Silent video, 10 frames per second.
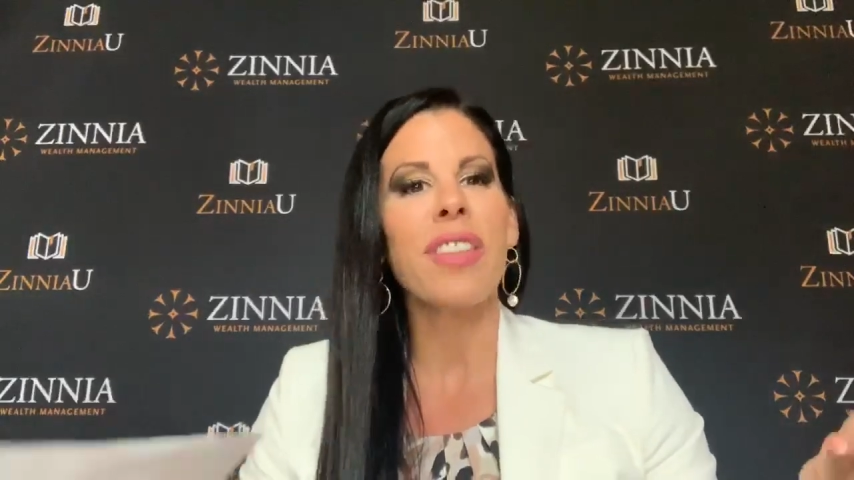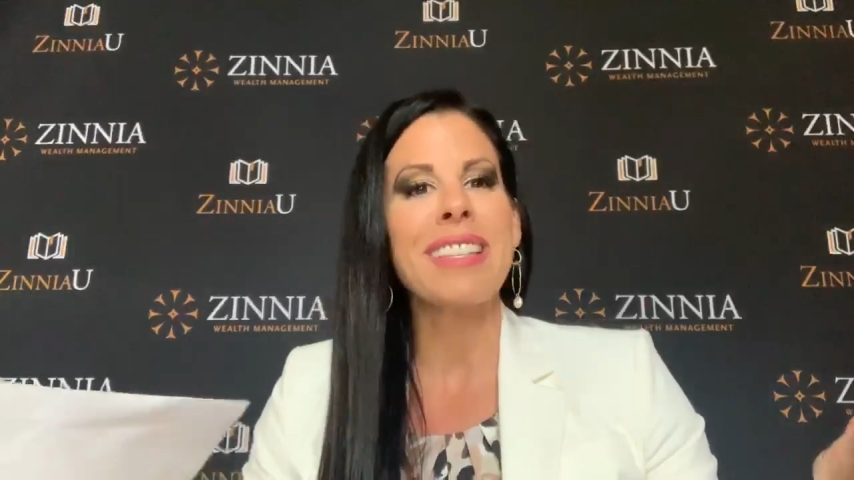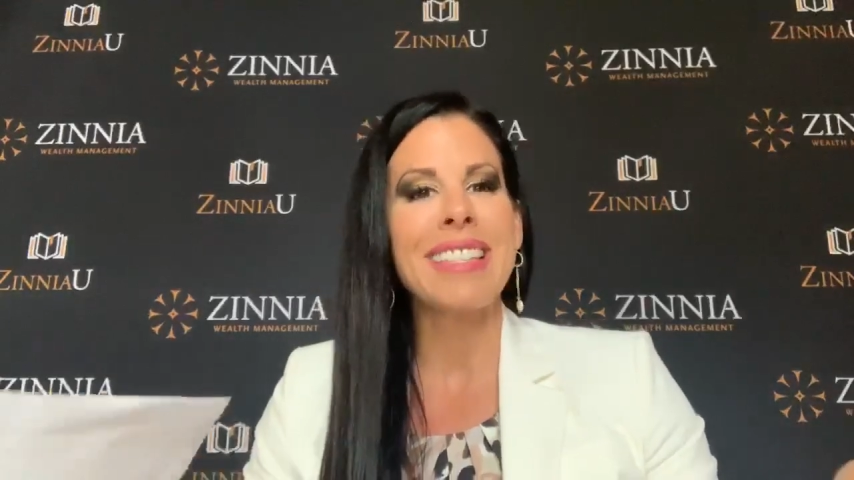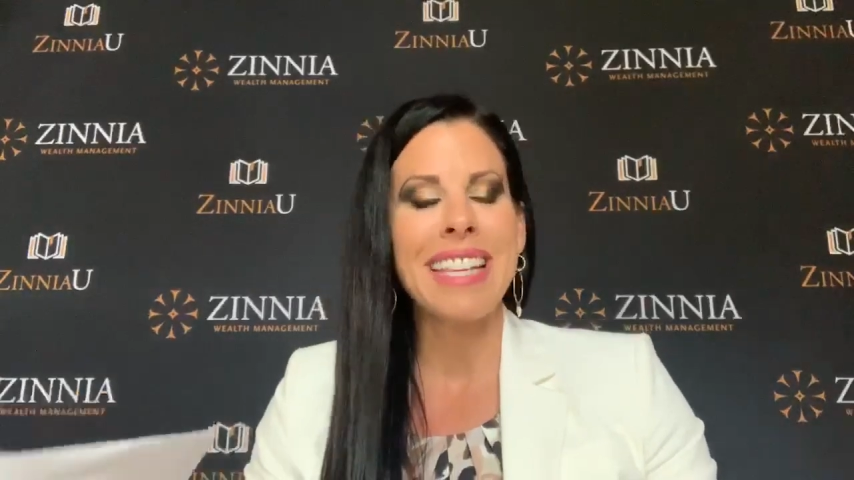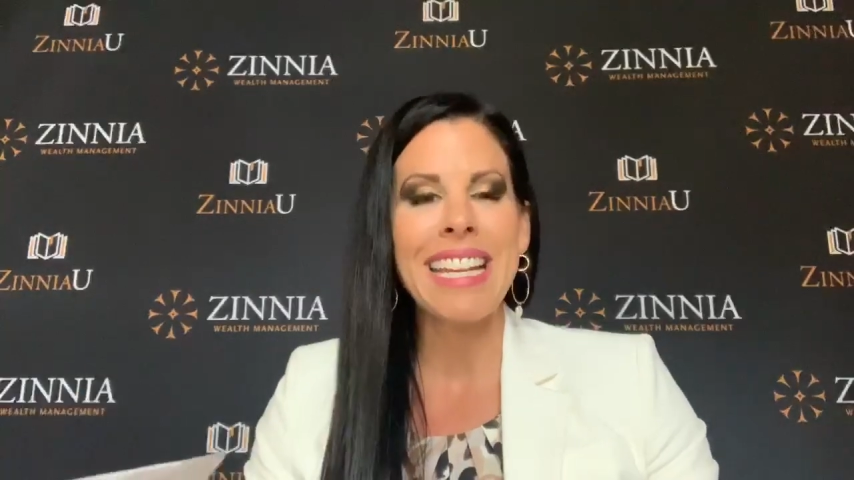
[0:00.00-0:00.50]
the
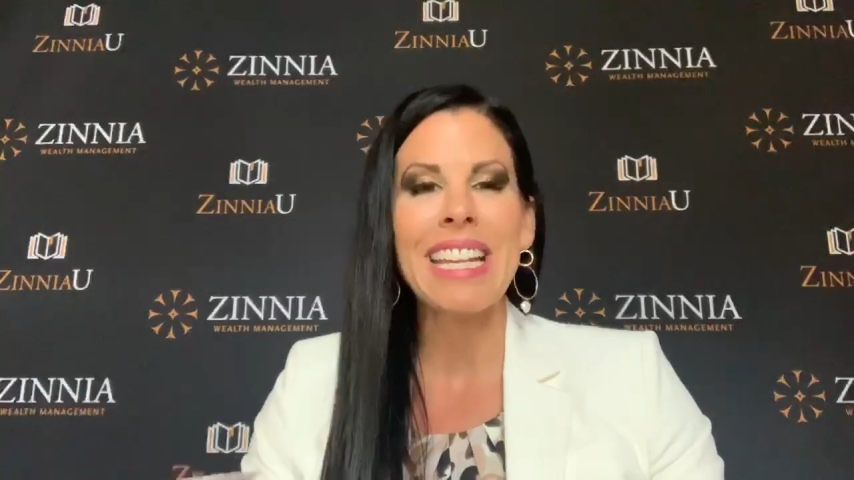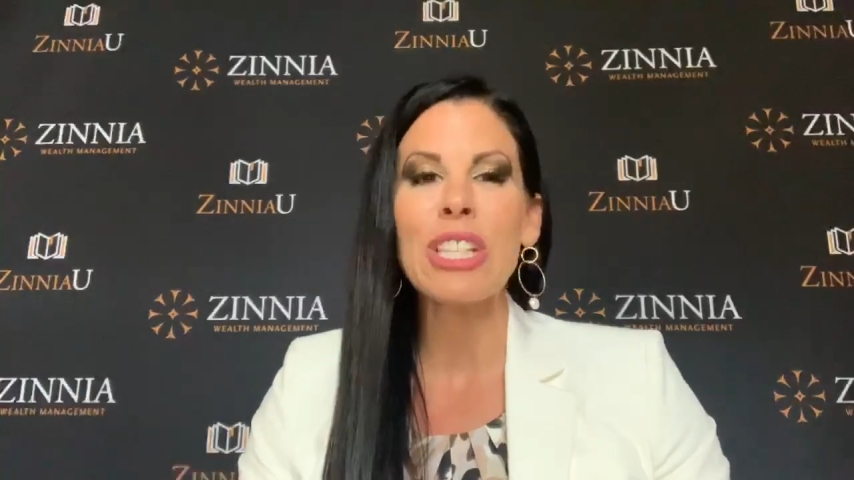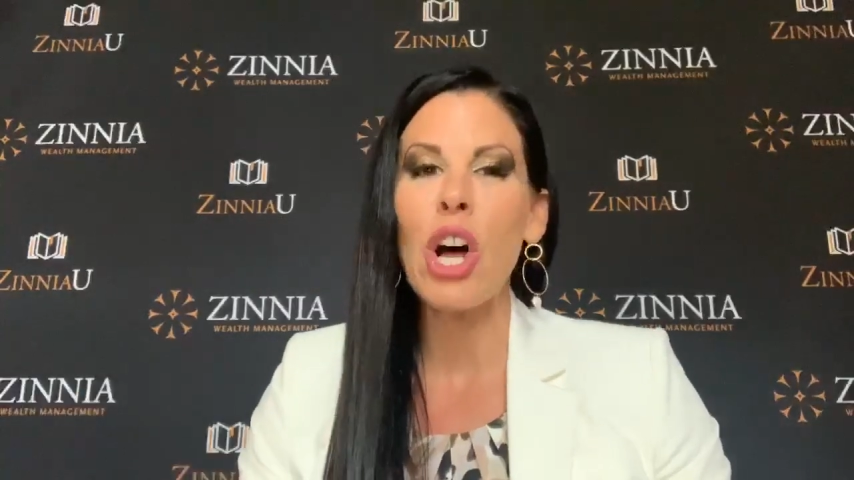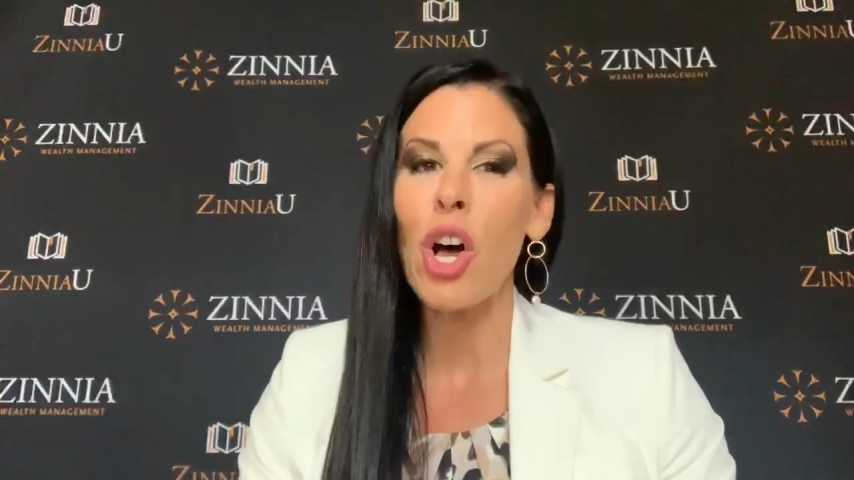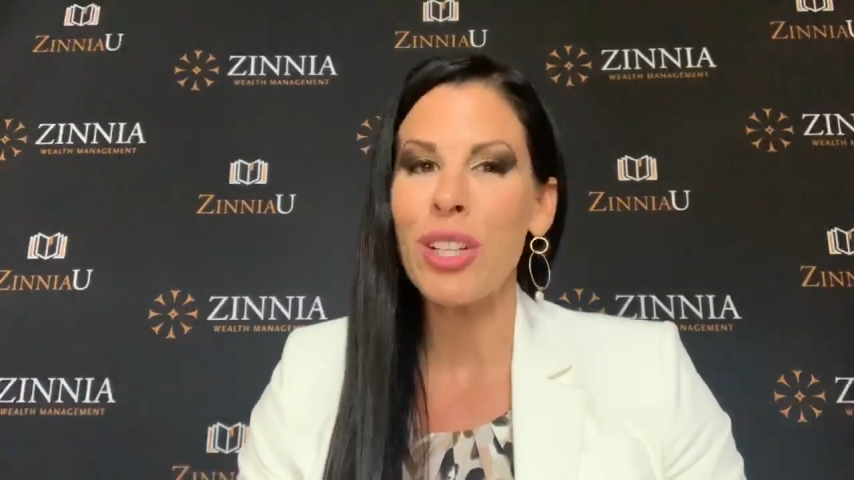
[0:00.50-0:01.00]
city is
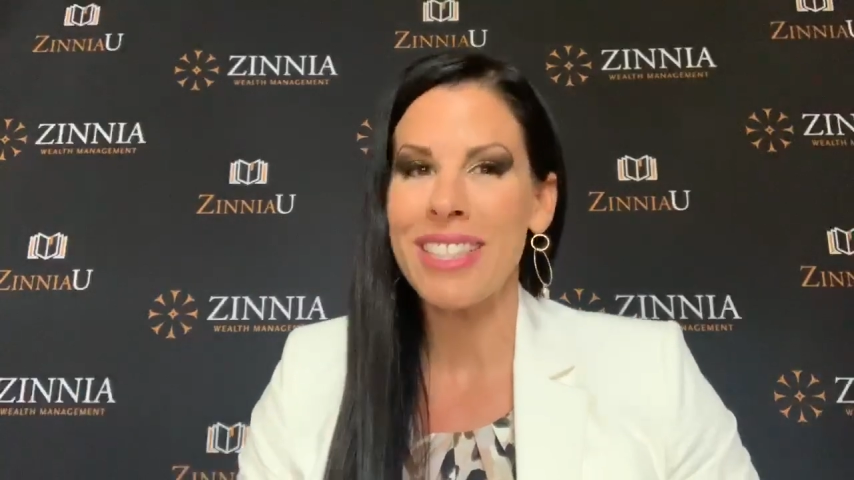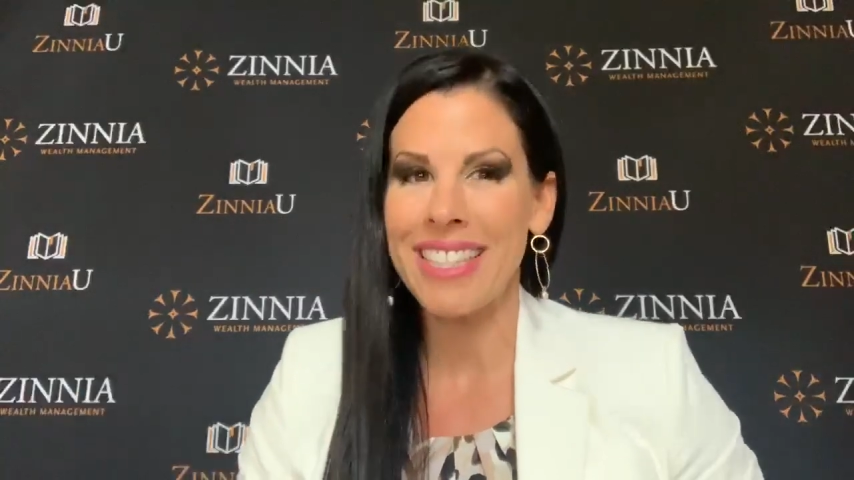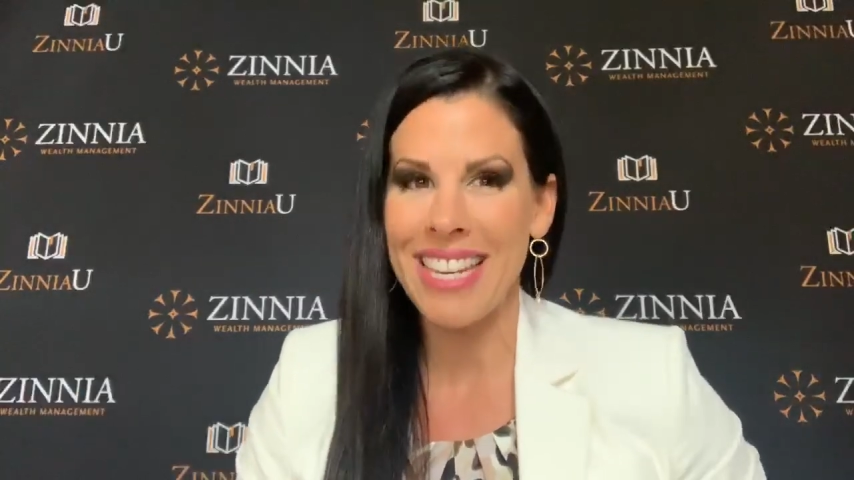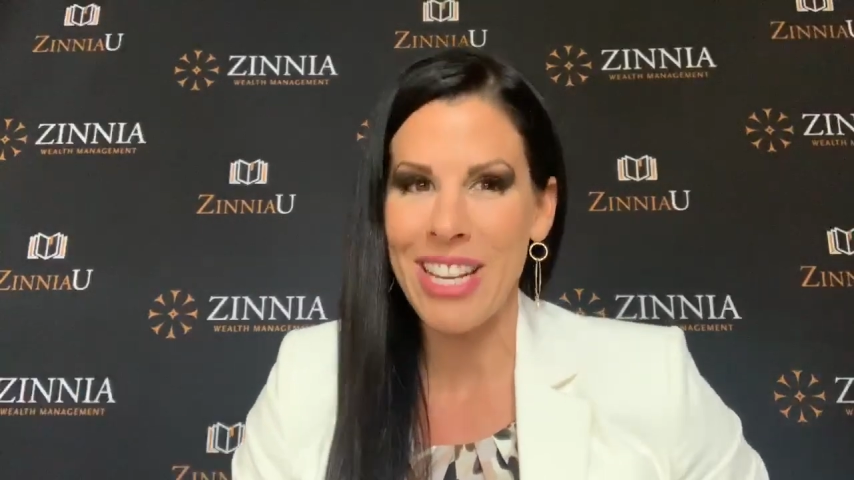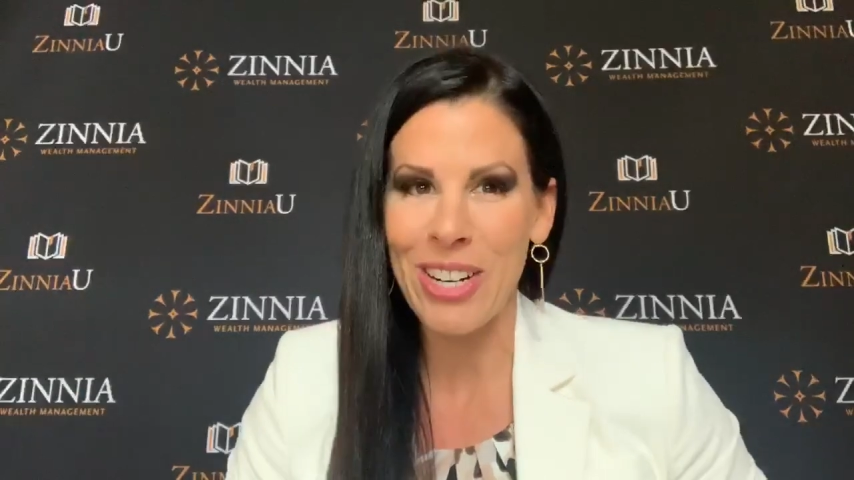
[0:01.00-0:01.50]
called
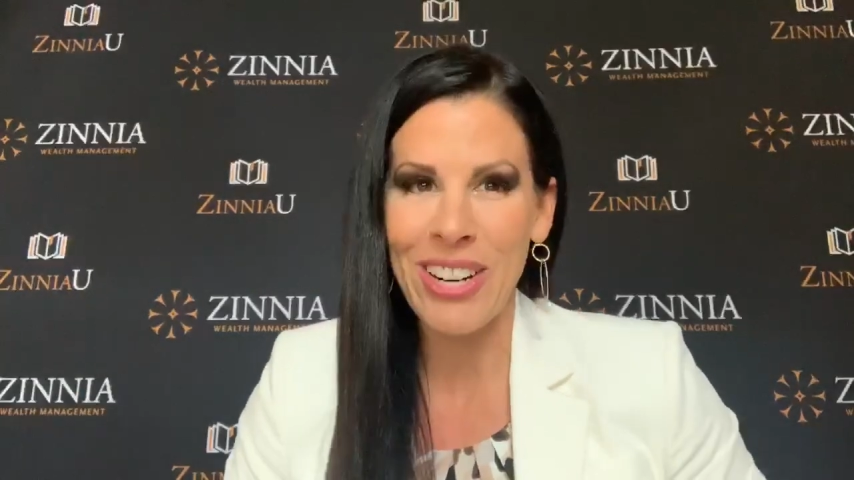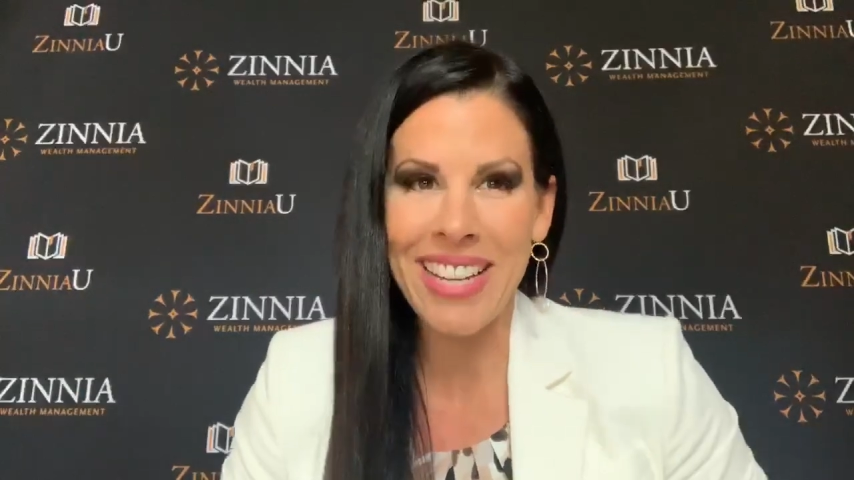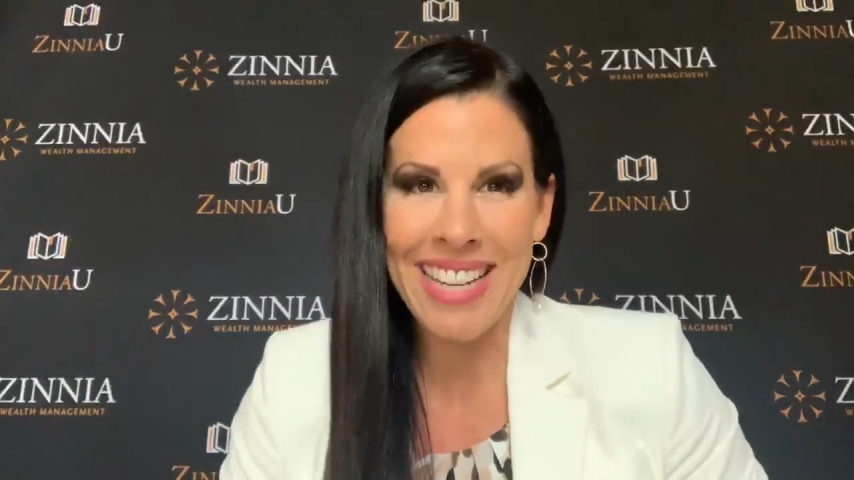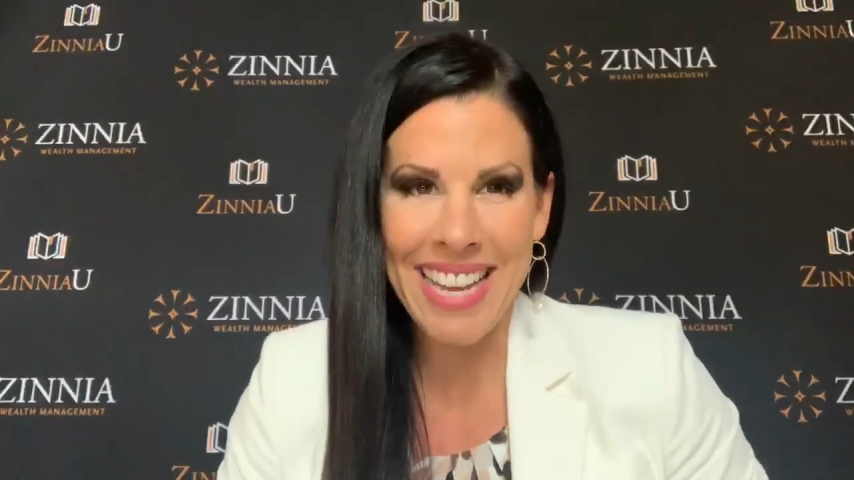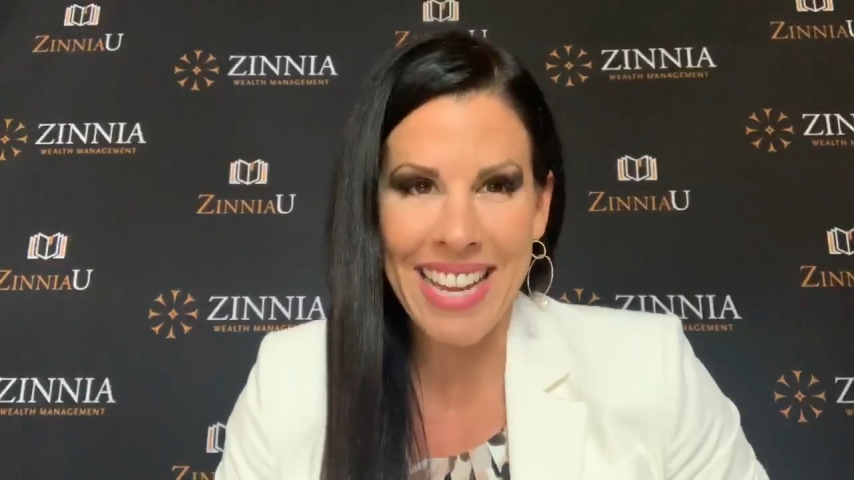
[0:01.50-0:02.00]
Cedar
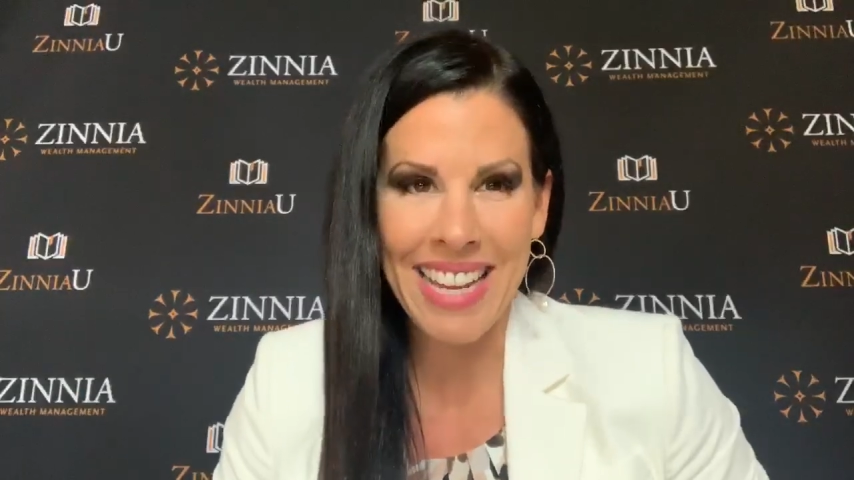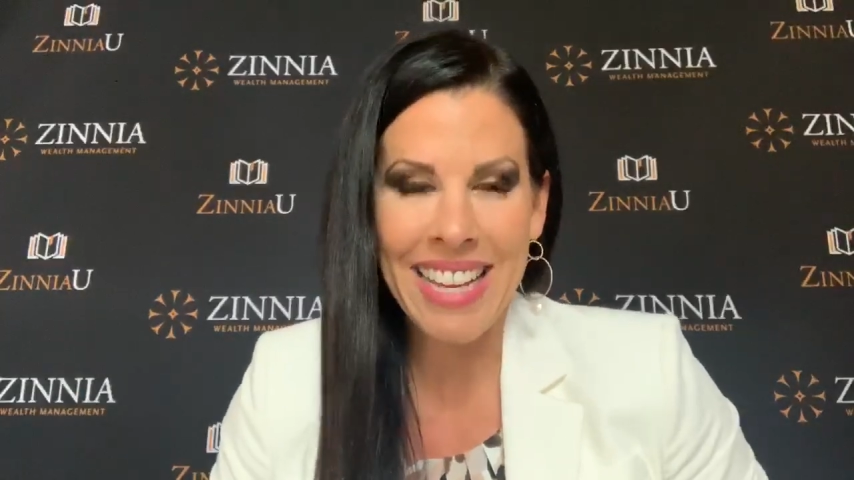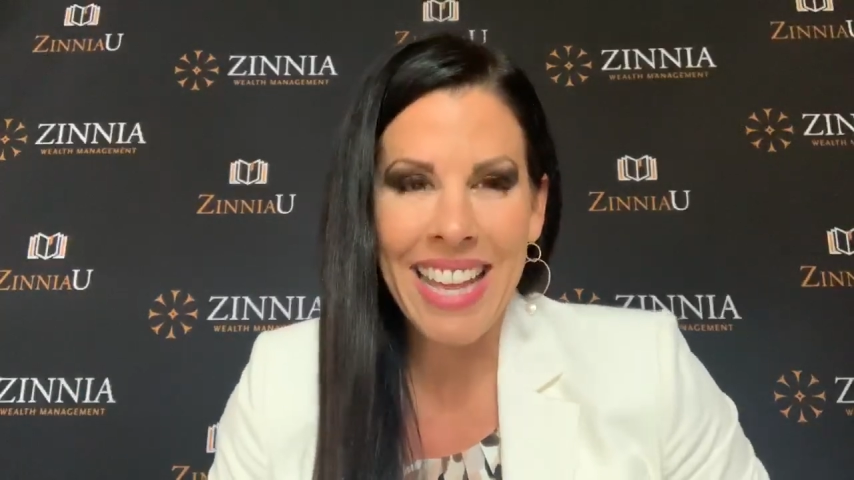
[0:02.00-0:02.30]
Key.